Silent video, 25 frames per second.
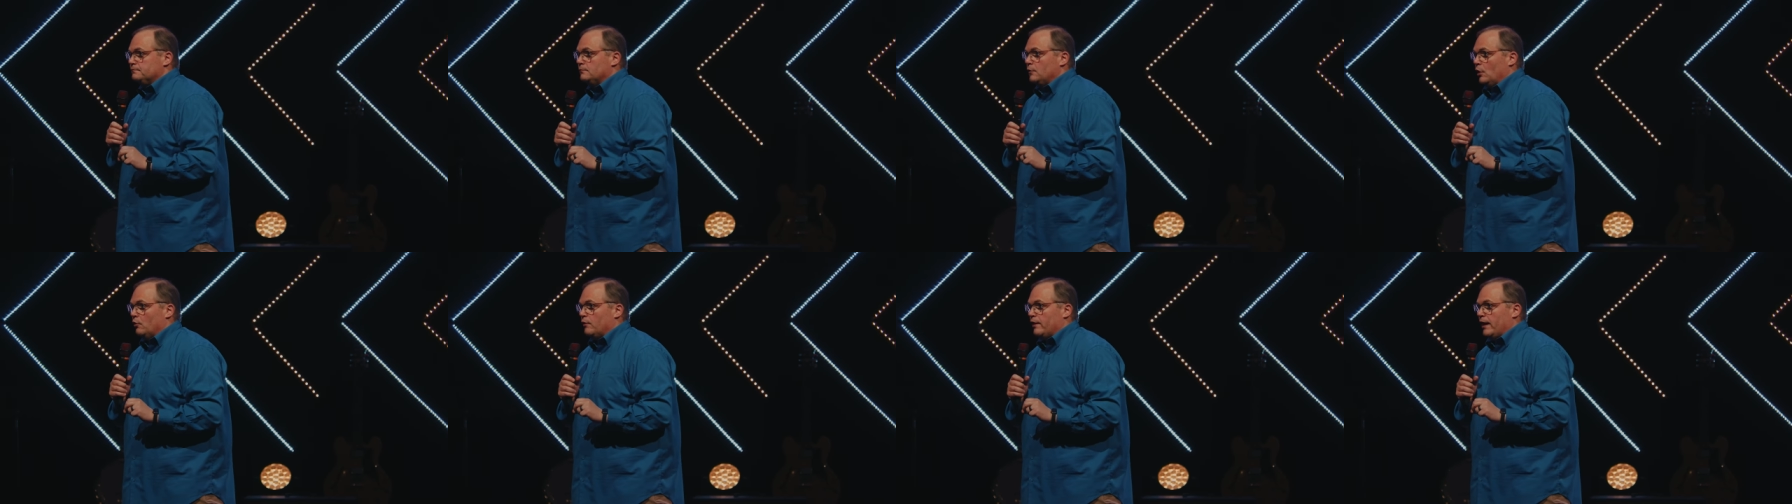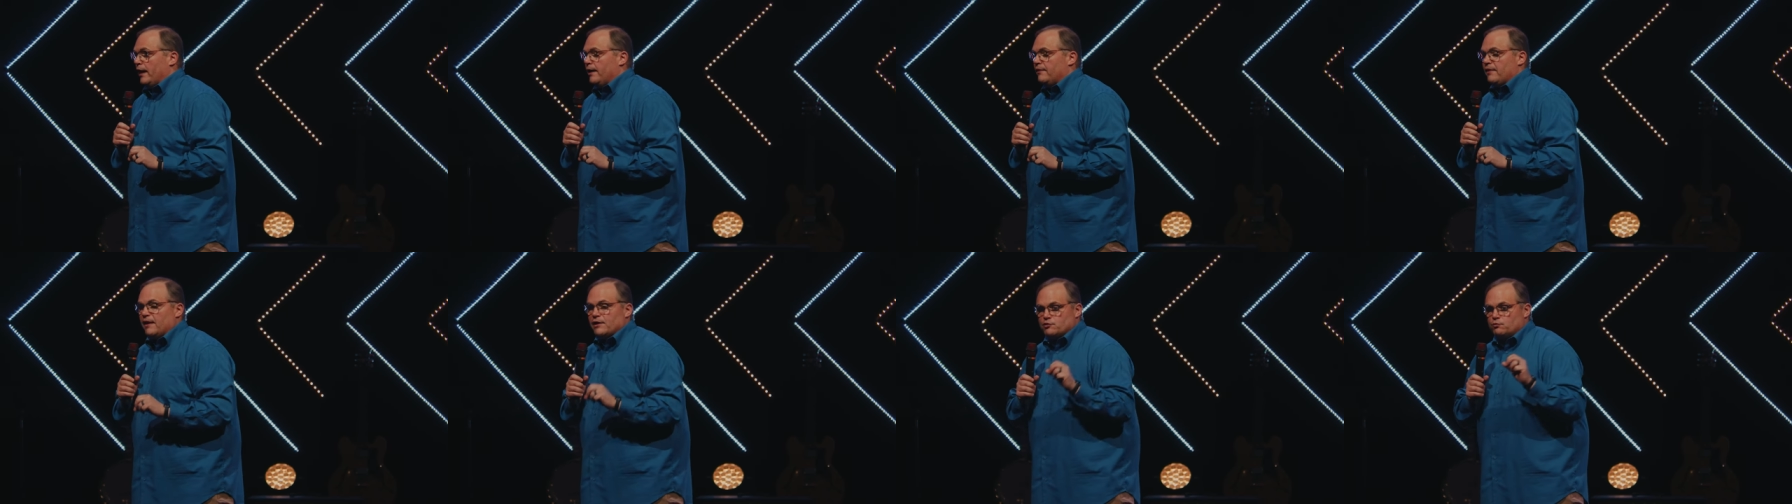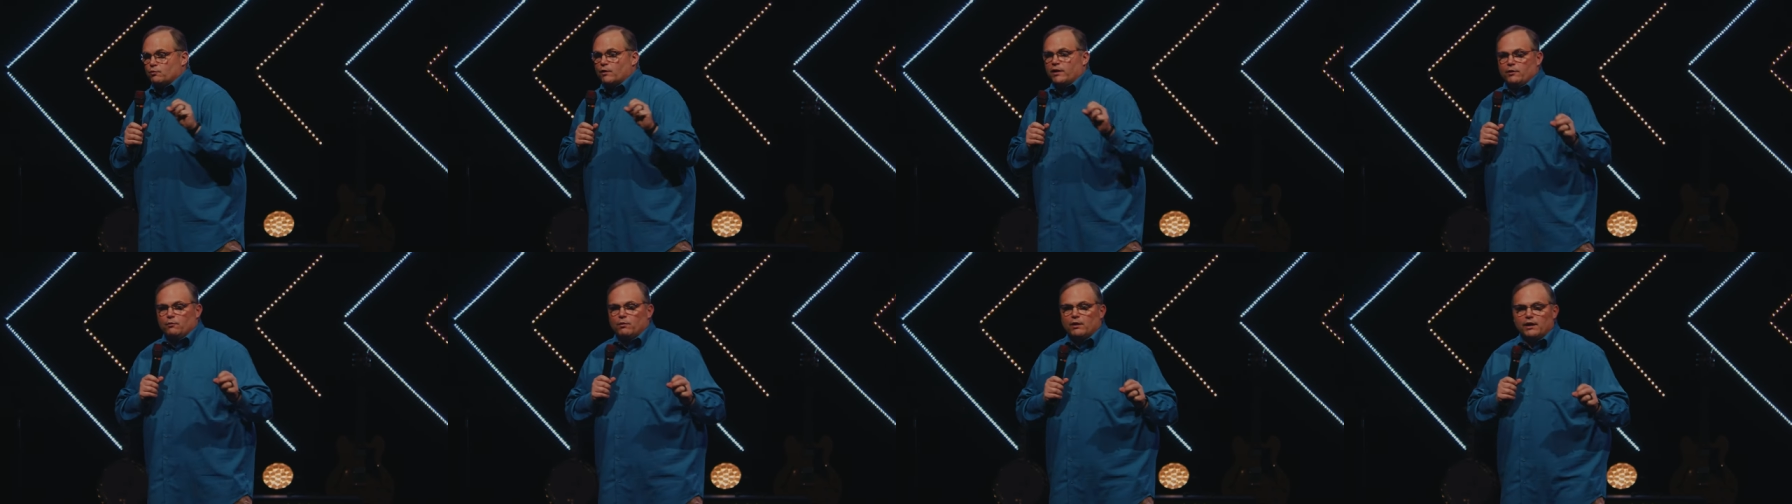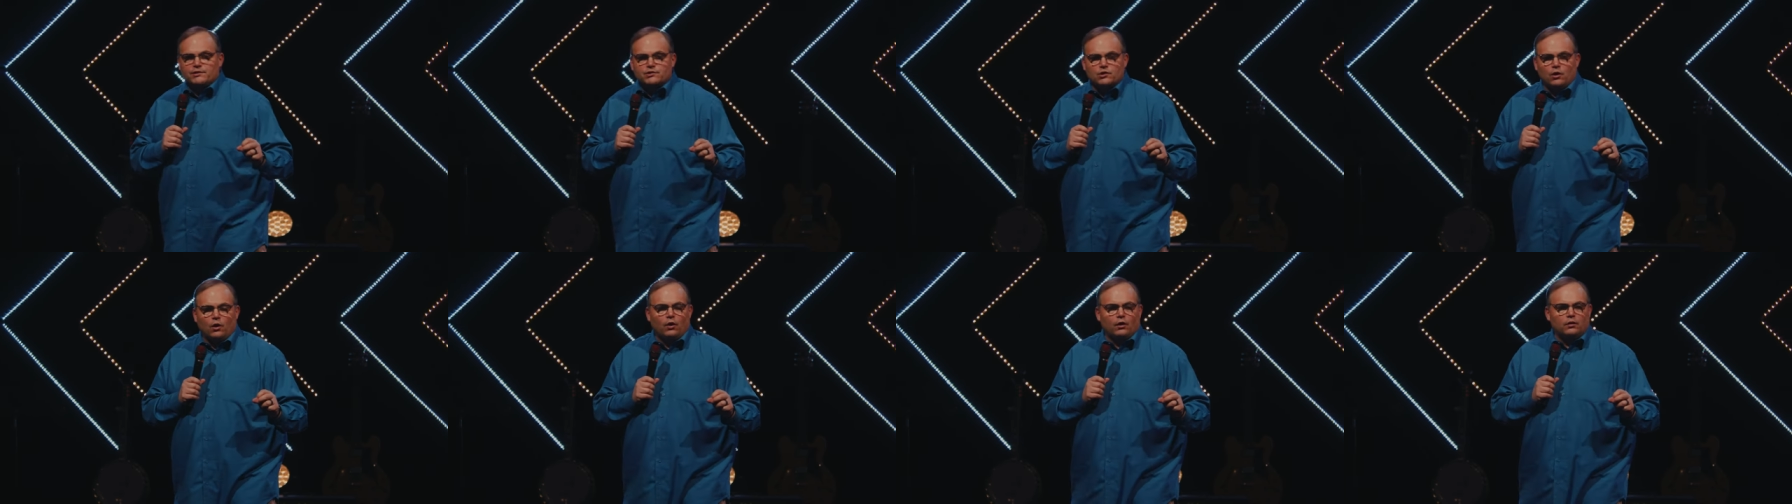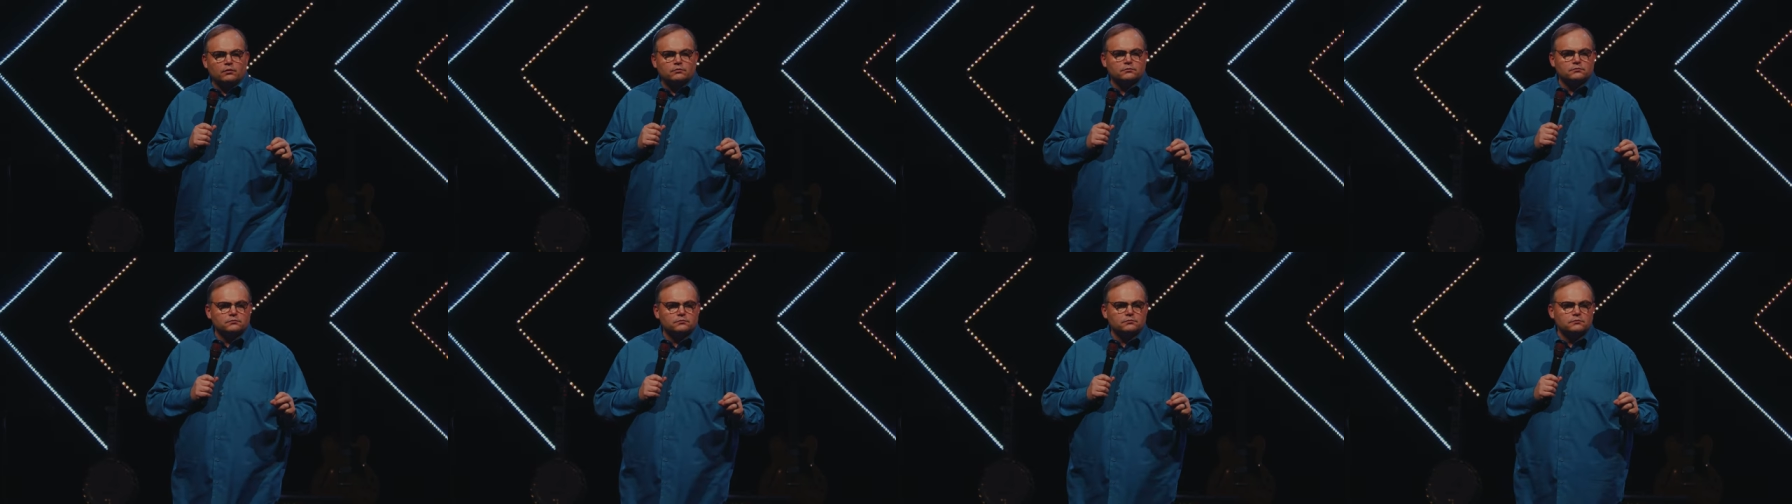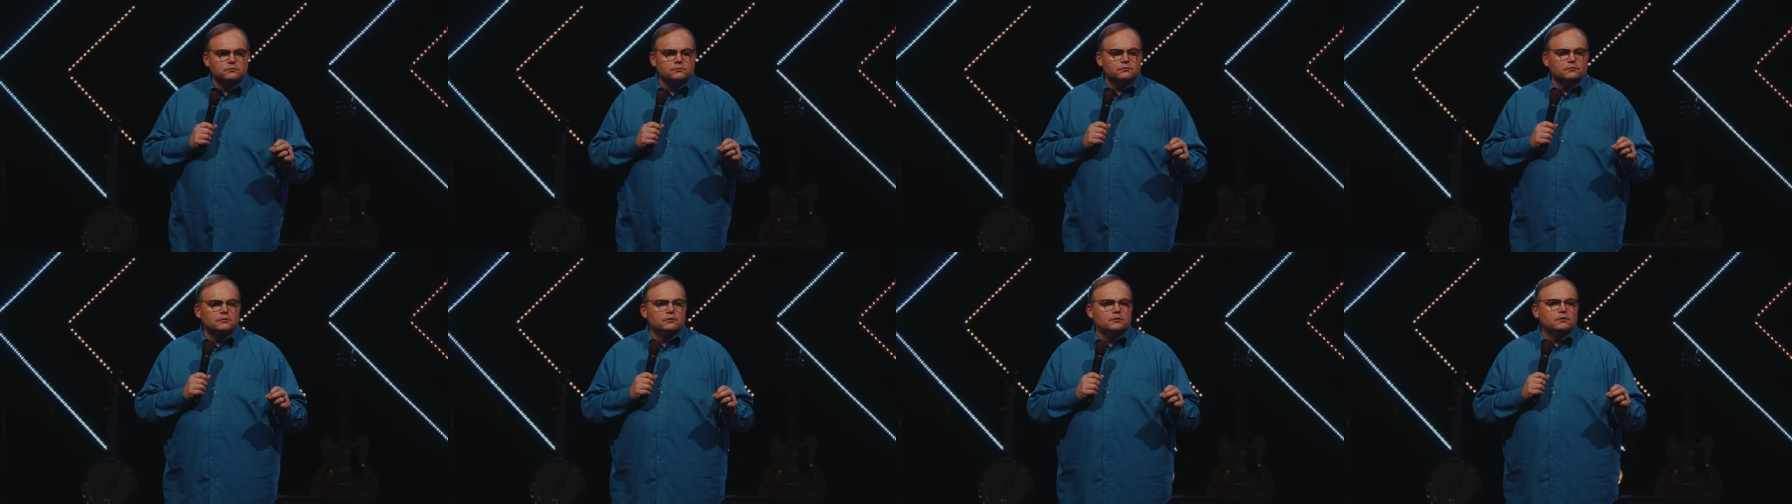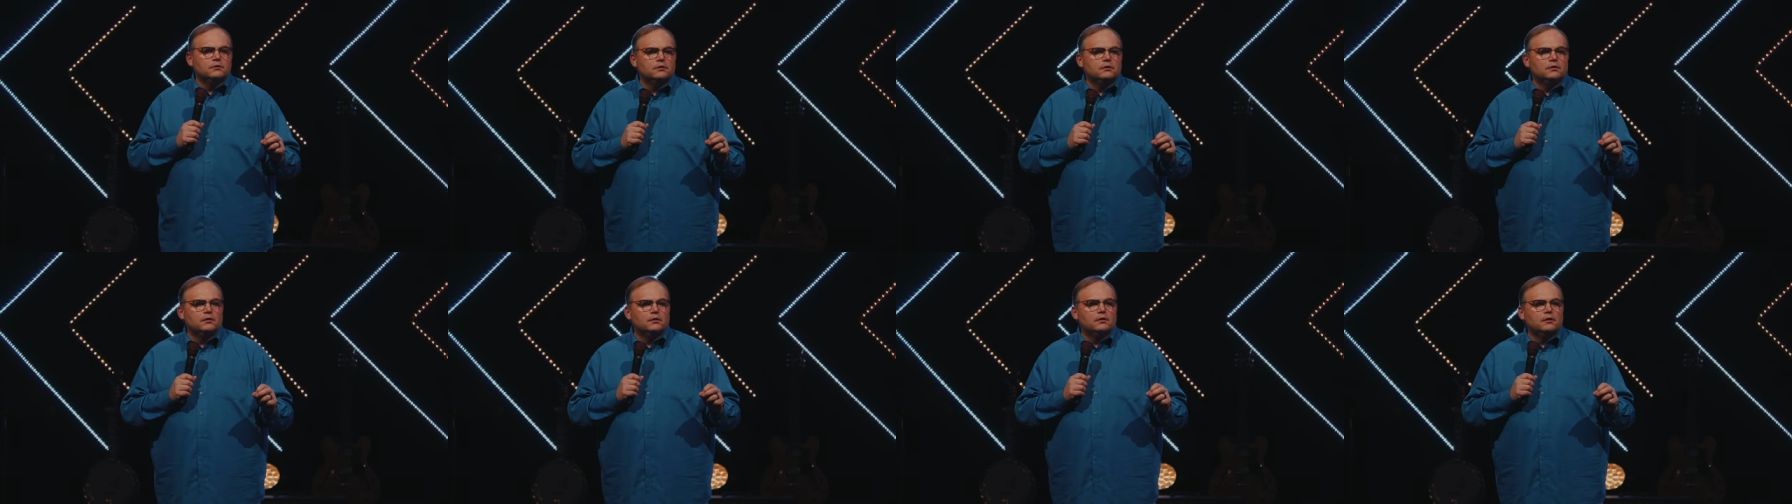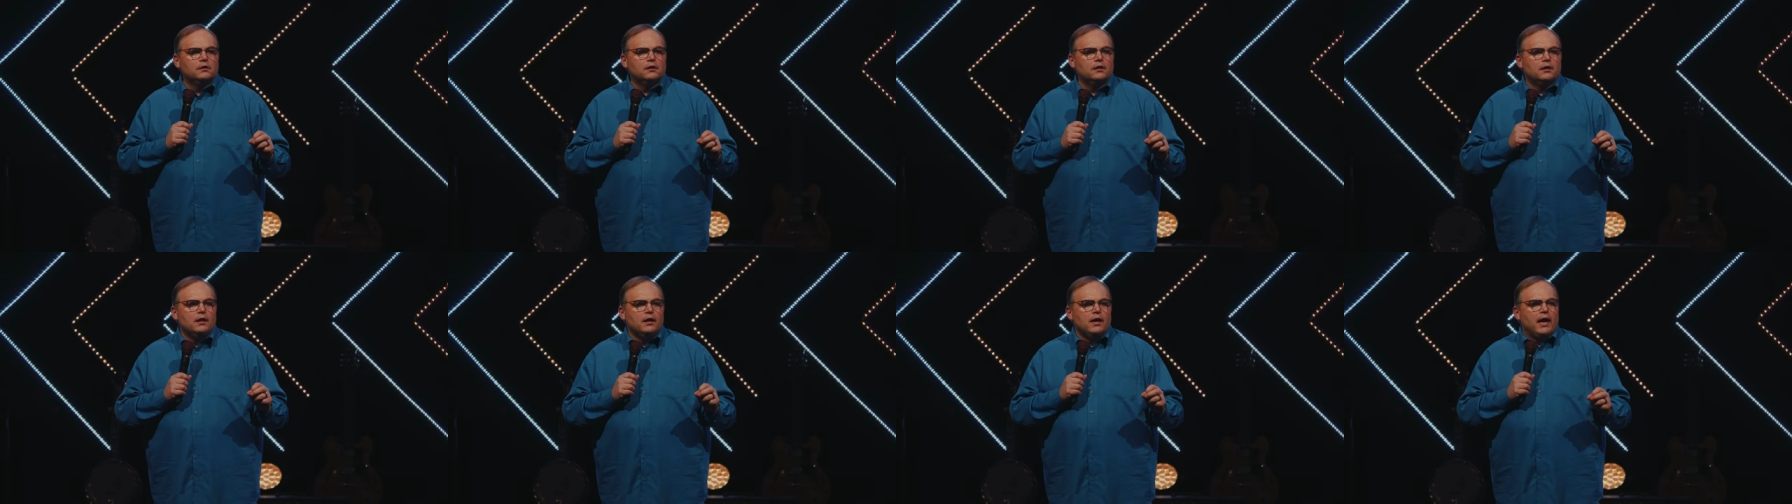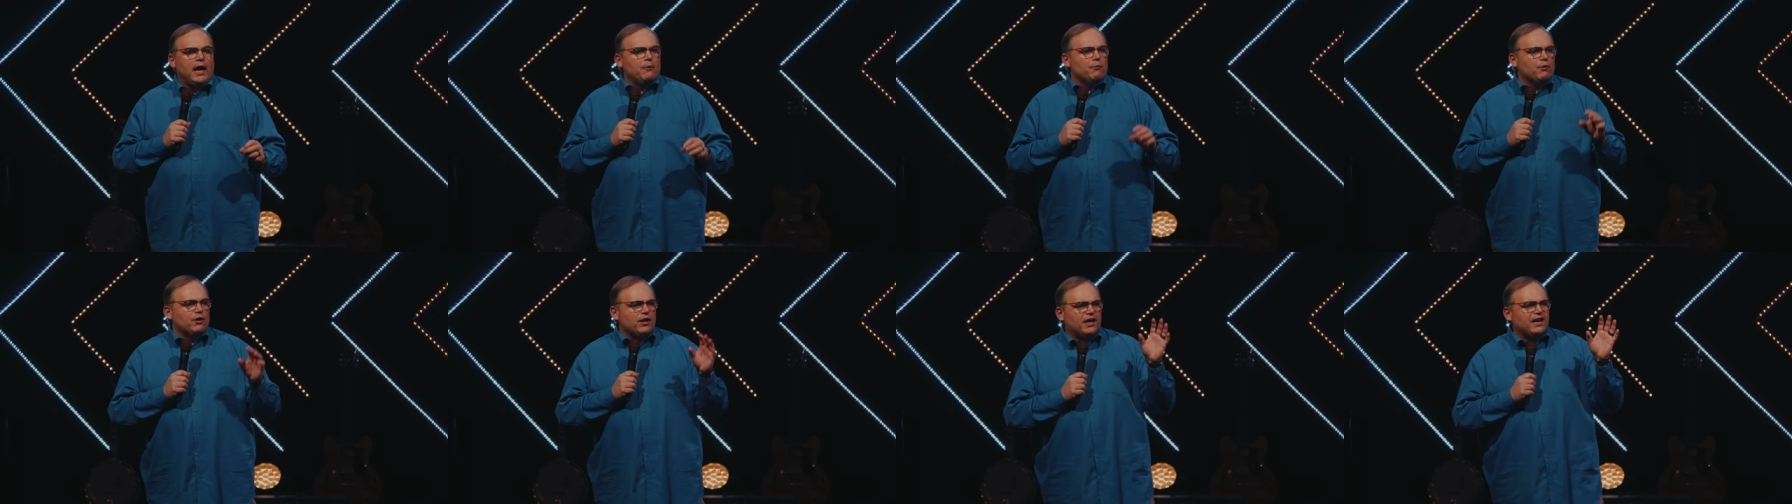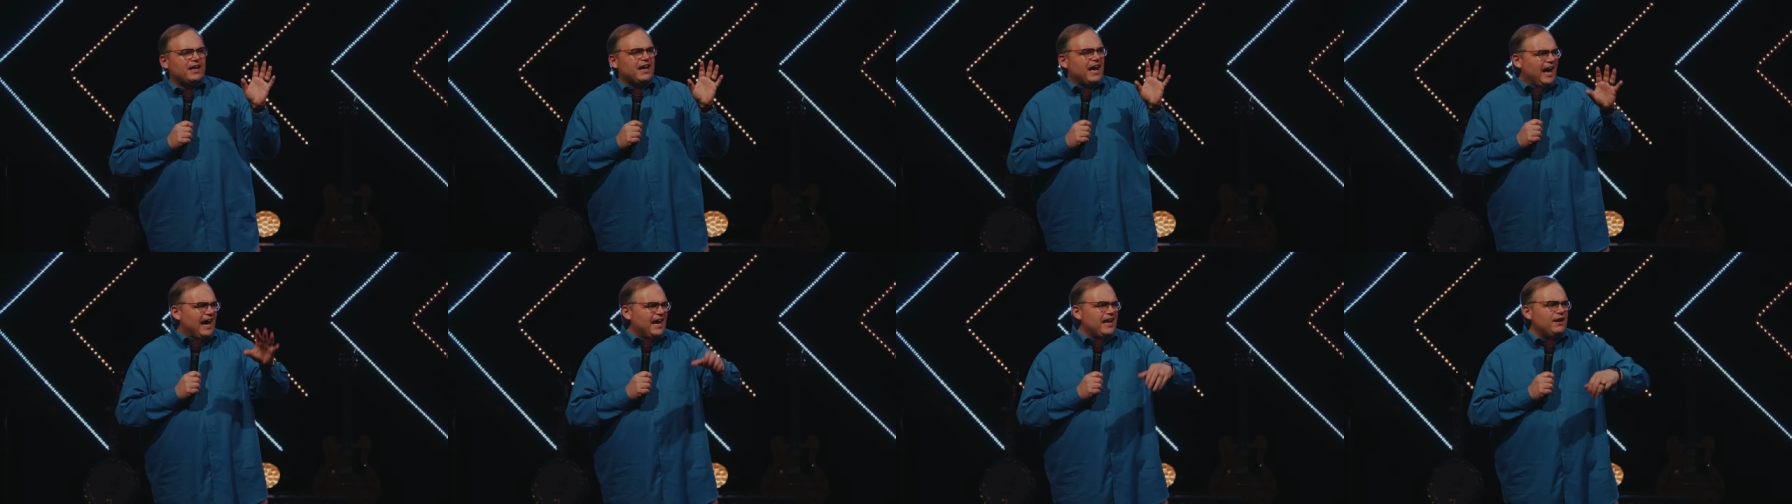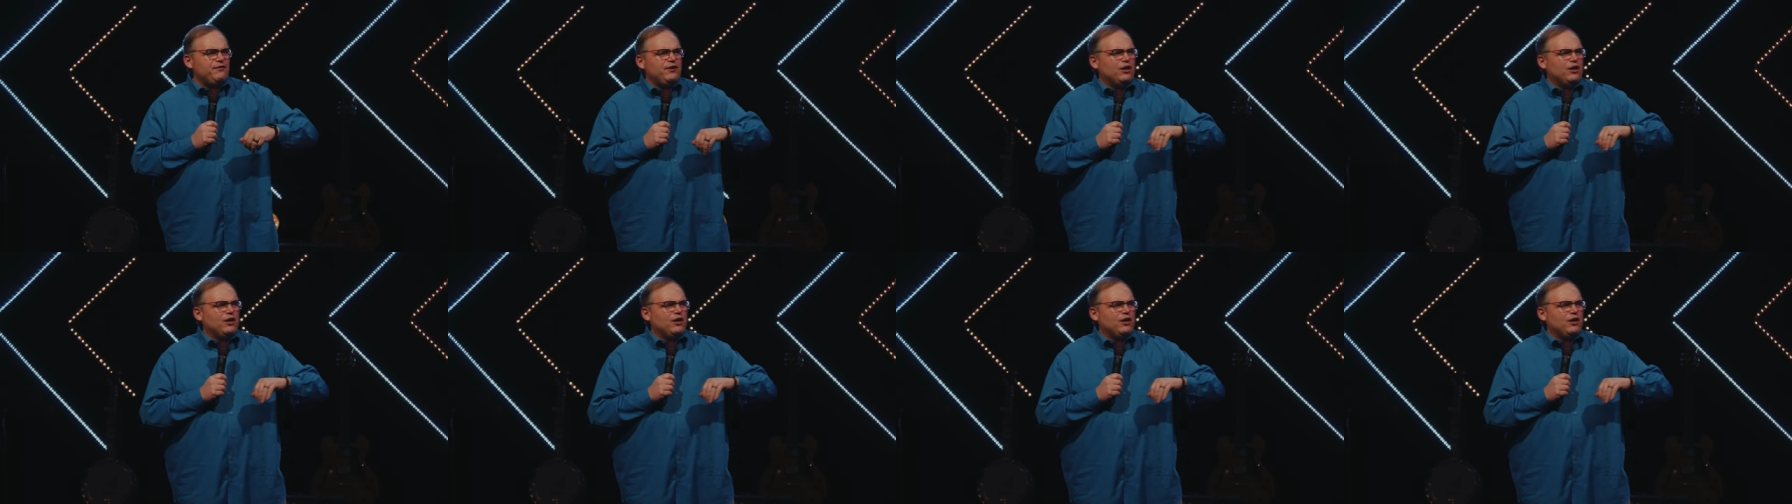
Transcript: Okay, that's really what it's called. And we're gonna kind of,